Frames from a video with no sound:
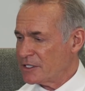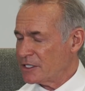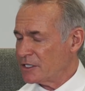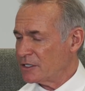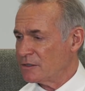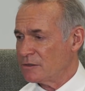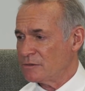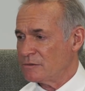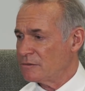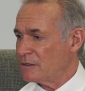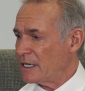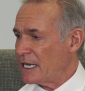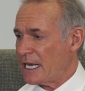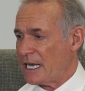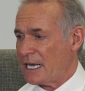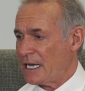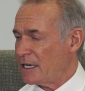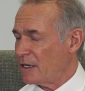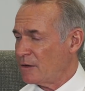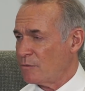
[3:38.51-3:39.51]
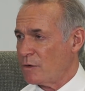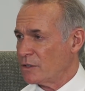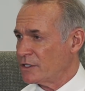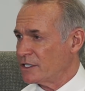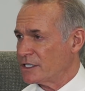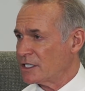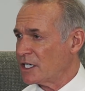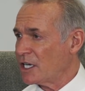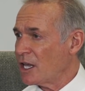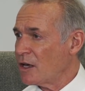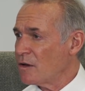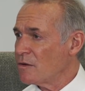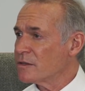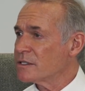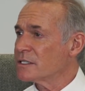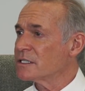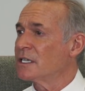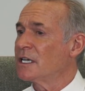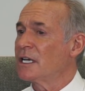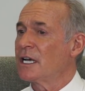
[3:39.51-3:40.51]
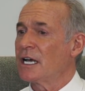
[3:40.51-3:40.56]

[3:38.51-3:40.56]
to uh, uh, wash his clothes